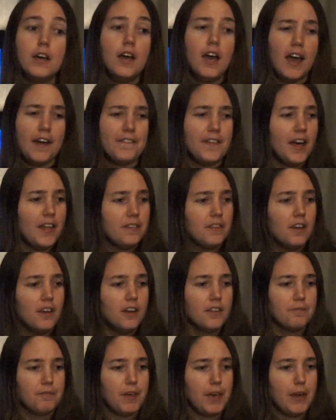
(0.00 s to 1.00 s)
And then
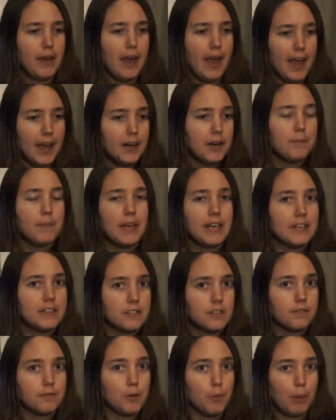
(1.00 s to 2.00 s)
the enemies
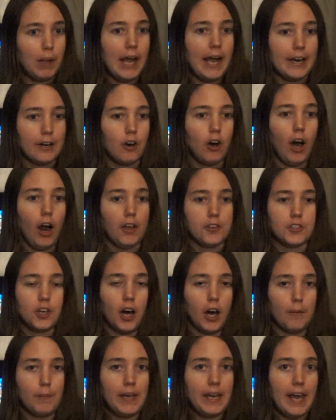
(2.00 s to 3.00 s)
of the Black Cross
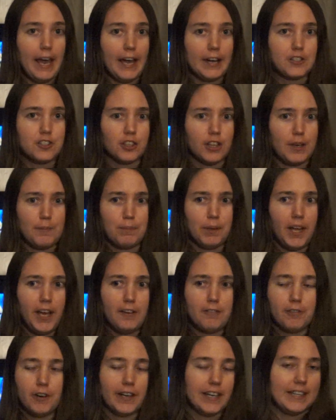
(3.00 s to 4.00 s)
Army actually play
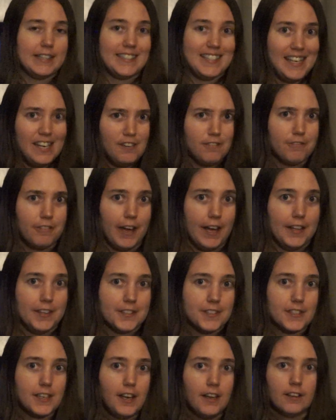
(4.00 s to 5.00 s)
friggin'
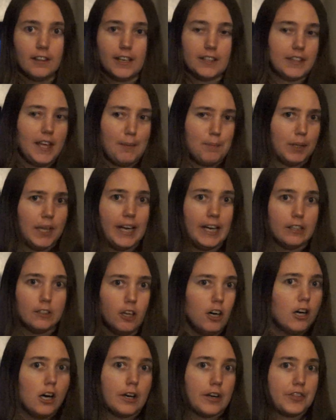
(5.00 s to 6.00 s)
defense, like they play
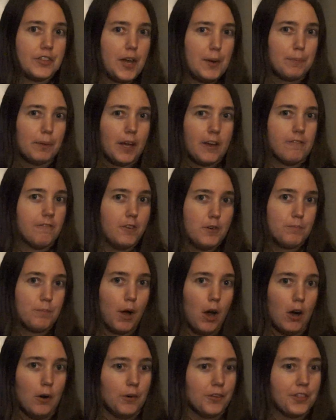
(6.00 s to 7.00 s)
along and they play
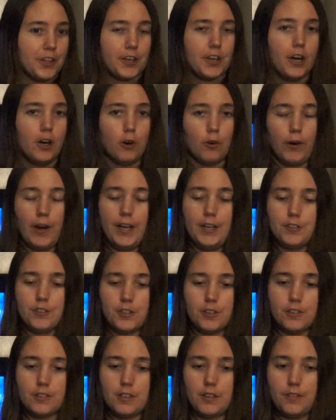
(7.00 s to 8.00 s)
football with the Go
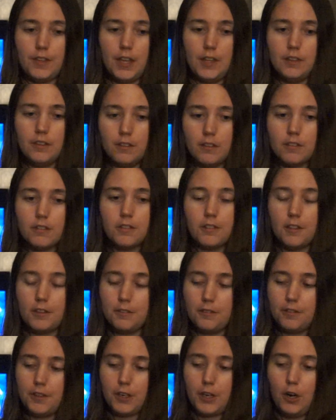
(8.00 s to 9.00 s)
Rangers, and then
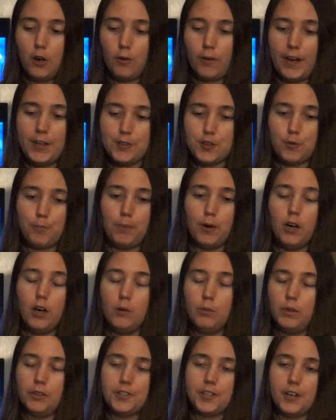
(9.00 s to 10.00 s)
the Go Ranger
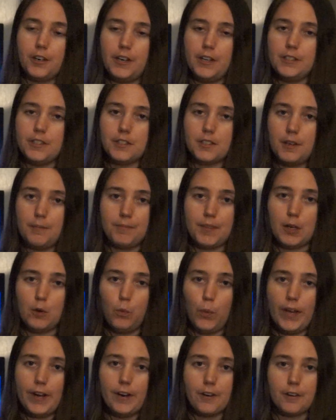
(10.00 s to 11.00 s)
ball will turn into something
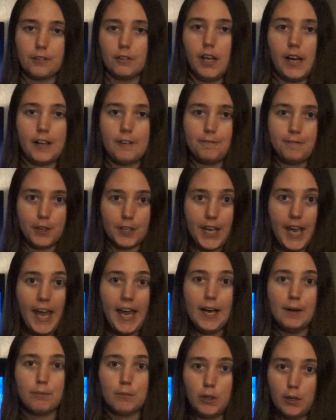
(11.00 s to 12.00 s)
weird, like for
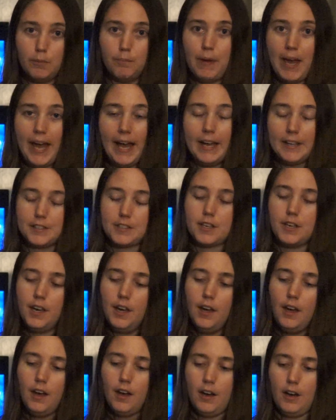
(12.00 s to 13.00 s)
Camera Mask.
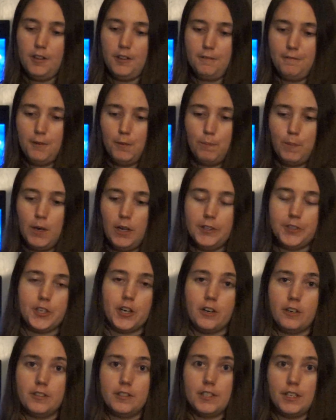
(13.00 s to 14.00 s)
The football
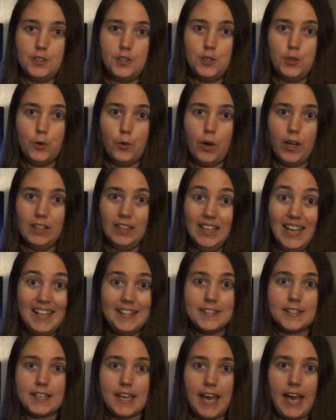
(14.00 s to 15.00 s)
turns into a
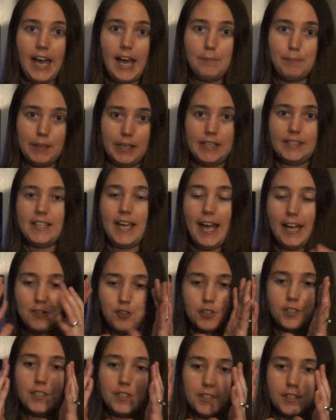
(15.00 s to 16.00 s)
lens cap and
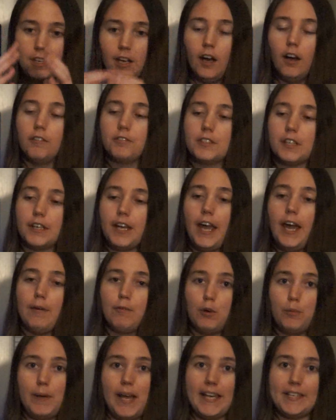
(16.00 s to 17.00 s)
attaches itself to
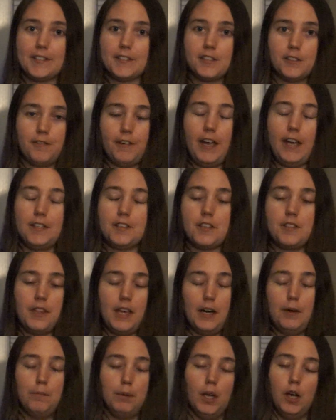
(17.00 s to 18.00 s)
Camera Mask's face, and
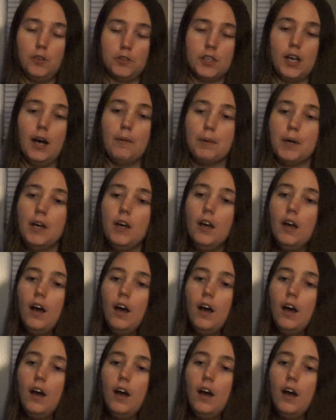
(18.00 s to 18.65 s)
then it blows up.